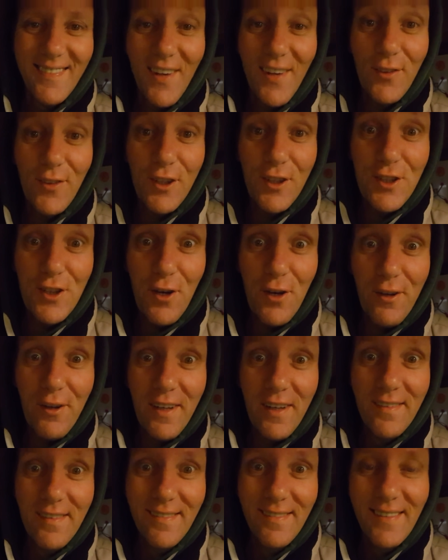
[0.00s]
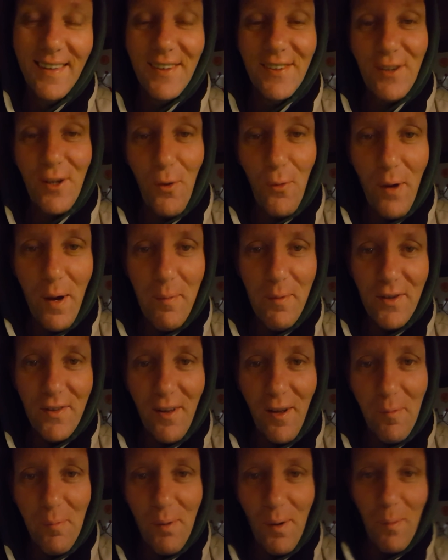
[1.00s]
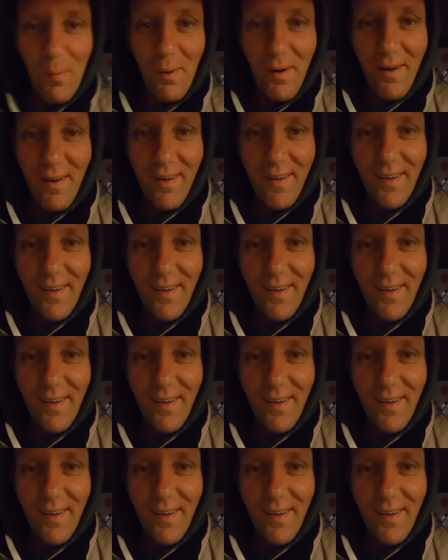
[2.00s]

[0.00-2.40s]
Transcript: Only joking. Let's go weigh myself proper.